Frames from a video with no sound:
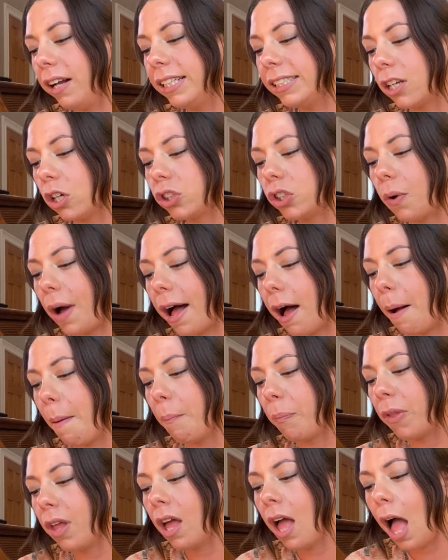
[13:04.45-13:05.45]
It's also
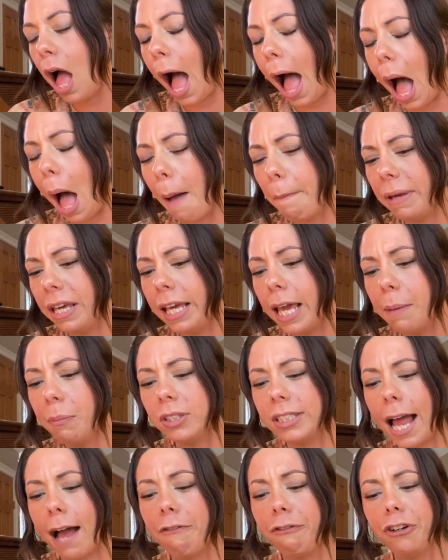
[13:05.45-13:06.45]
being able
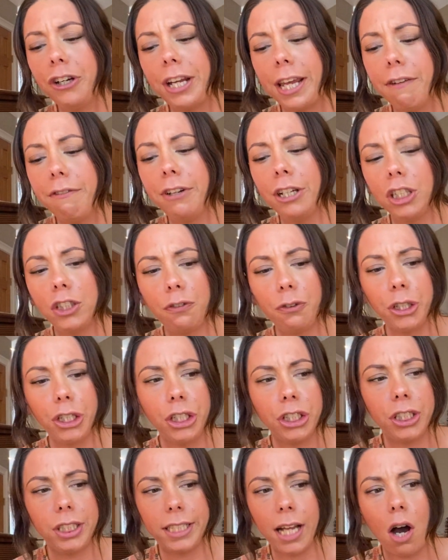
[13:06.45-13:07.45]
to have forgiveness for
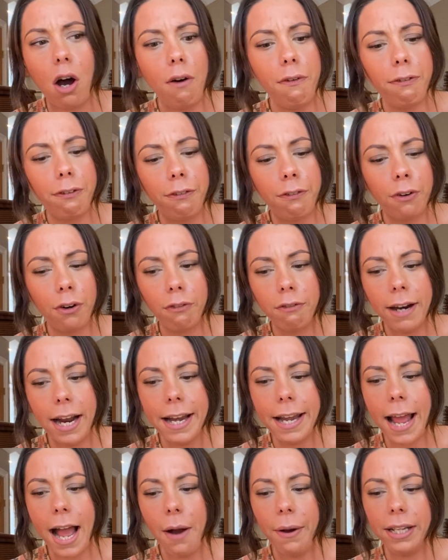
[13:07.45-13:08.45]
yourself
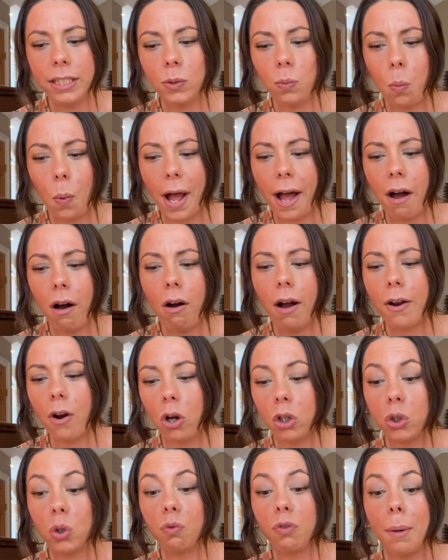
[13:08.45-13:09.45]
right now as well, and
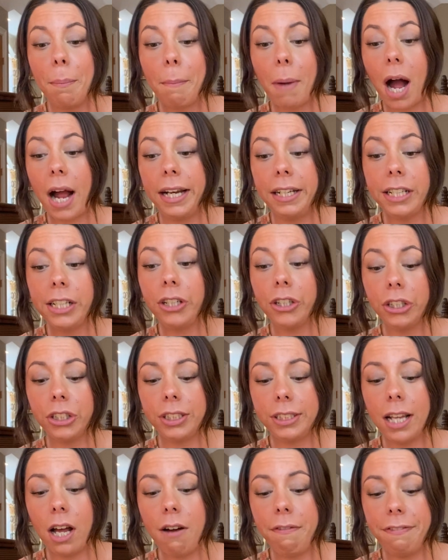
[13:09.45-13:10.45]
also reminding
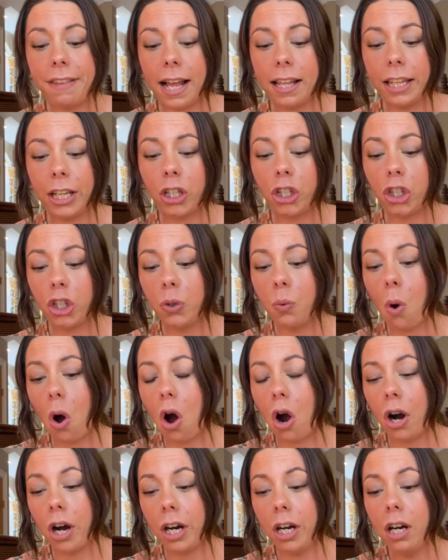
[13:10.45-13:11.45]
yourself that like you
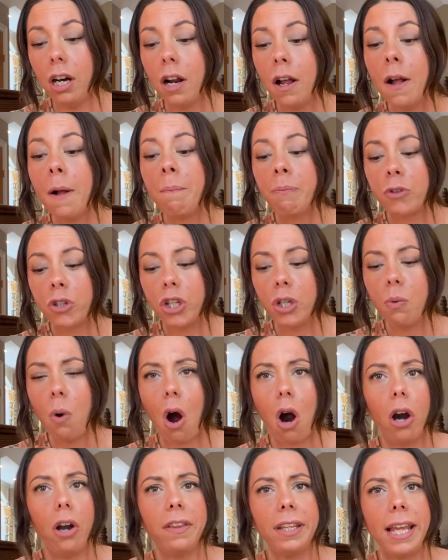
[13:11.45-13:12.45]
are
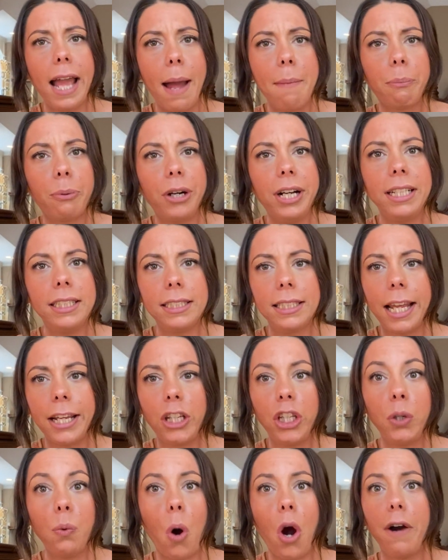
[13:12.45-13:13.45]
the Empress,
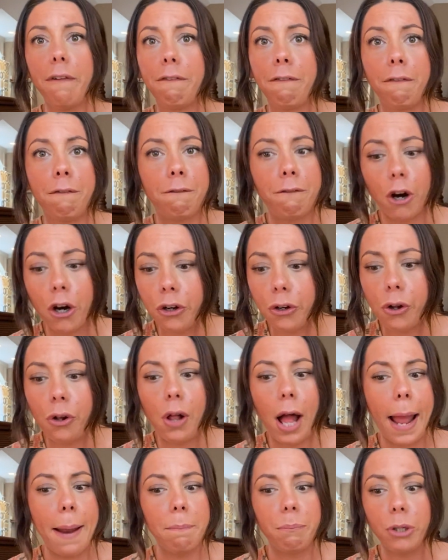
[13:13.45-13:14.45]
like you are
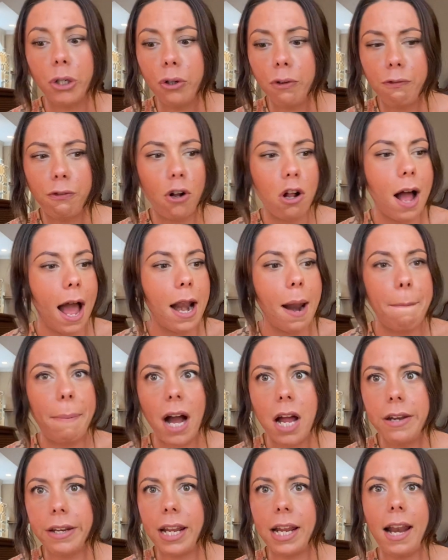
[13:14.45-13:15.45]
fertile and beautiful and
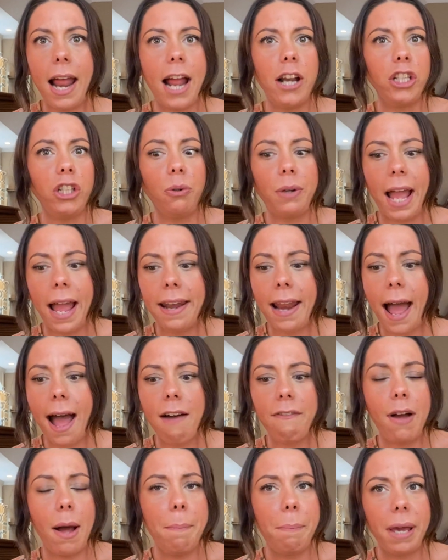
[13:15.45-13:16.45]
abundant, and you can
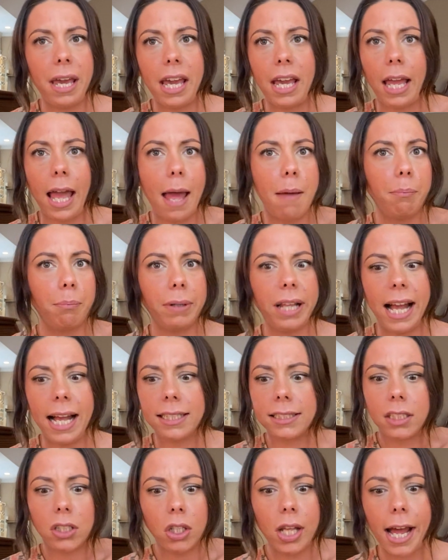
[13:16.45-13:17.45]
have a big and
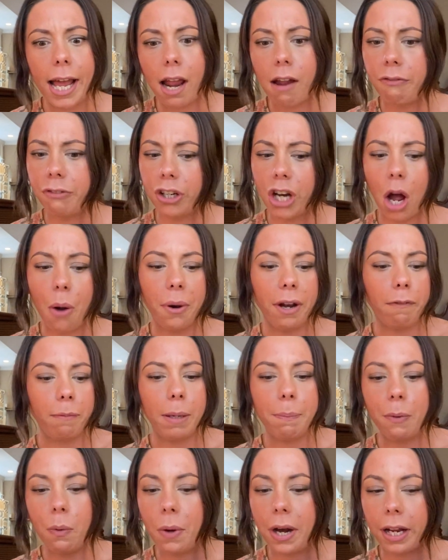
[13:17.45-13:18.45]
blessed life, you know. And if
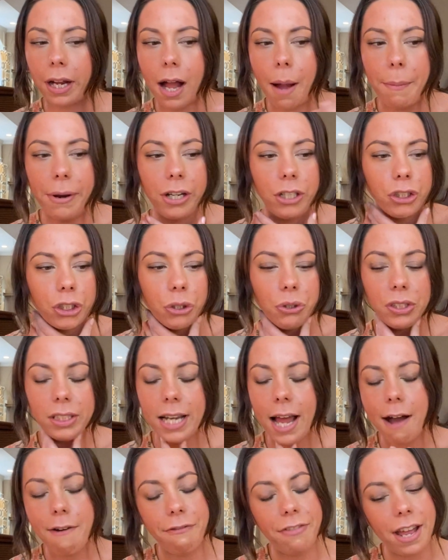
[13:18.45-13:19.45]
people want to come in and do
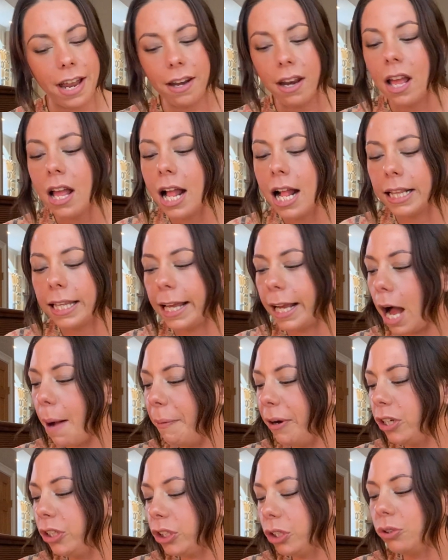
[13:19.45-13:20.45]
stuff, then they come
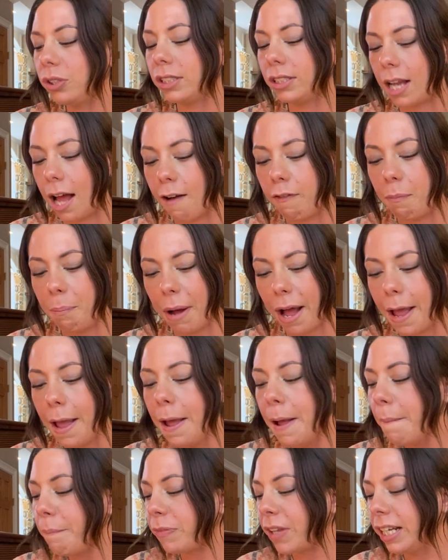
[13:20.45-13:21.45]
in and do stuff, but
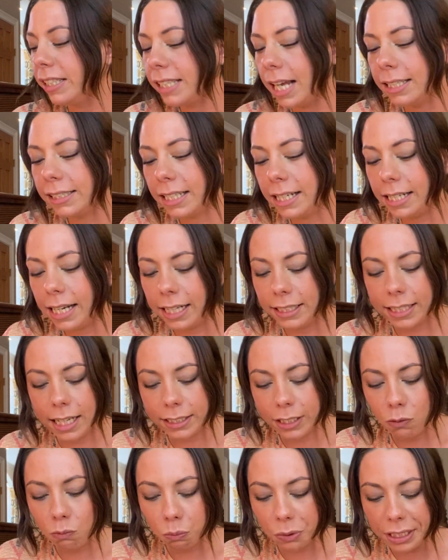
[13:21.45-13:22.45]
it
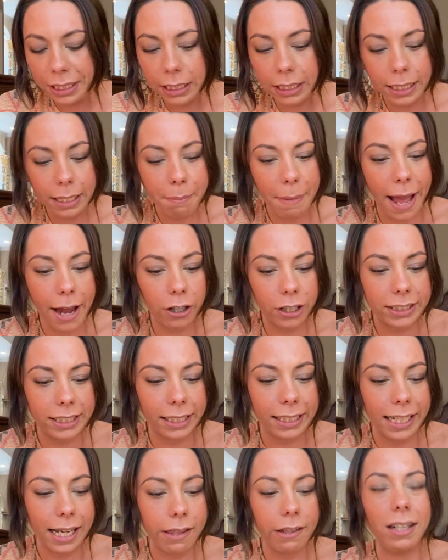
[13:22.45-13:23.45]
doesn't really matter, because
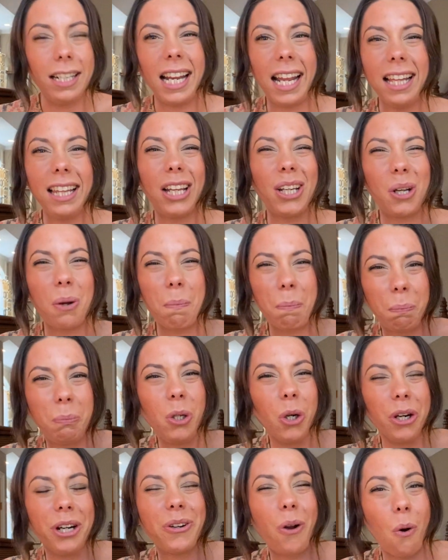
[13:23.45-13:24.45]
at the end of the day, like
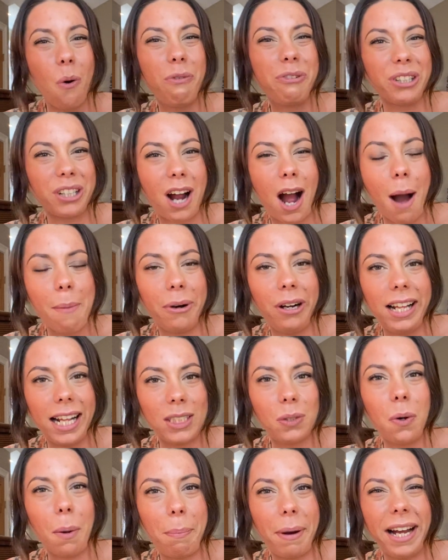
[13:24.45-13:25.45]
you're an overcomer.
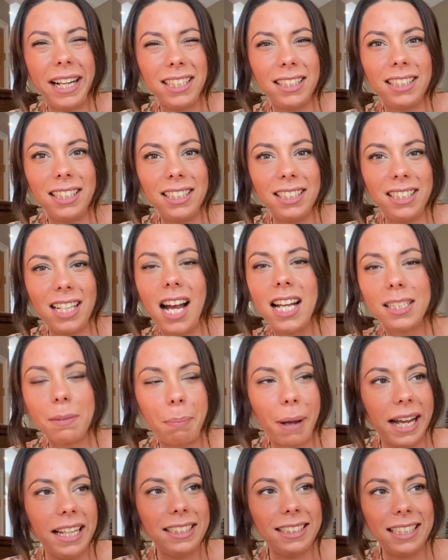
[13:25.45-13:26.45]
That's what a Pisces does. A
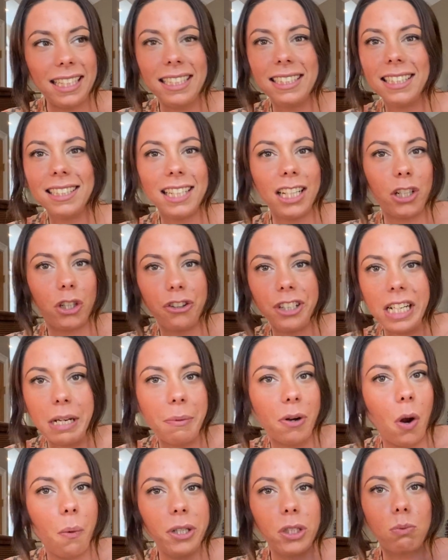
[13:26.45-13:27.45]
Pisces is like
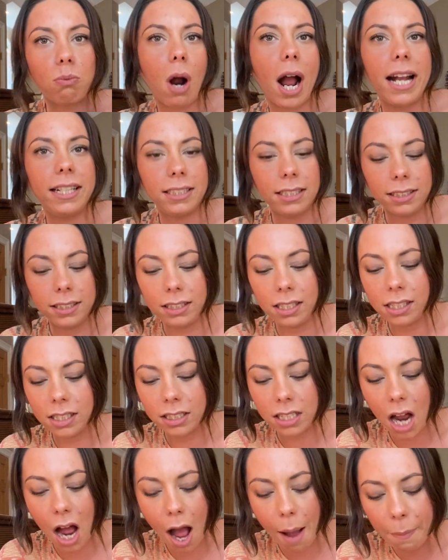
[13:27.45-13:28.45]
cream, it always rises to the
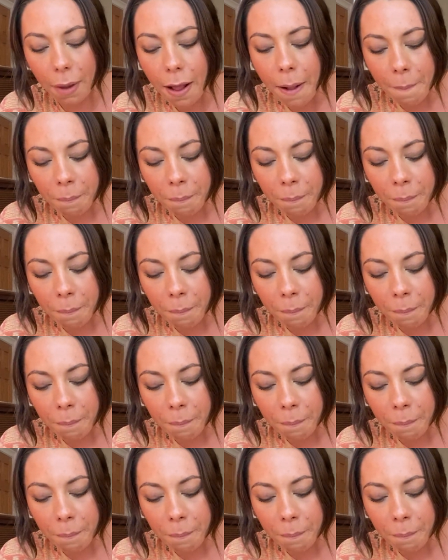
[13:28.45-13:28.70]
top.